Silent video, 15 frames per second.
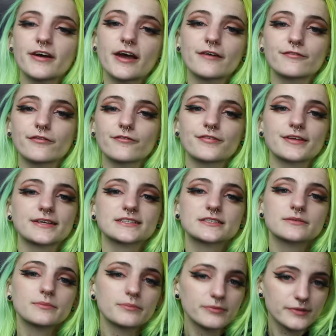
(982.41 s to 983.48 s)
5 of
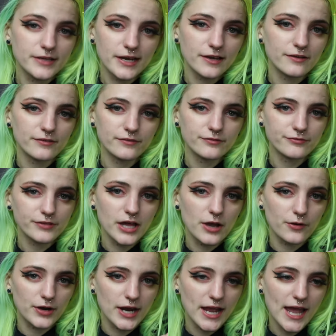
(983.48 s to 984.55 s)
these black
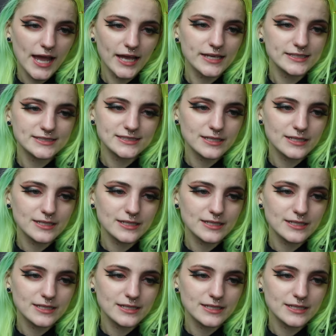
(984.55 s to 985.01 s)
flower agate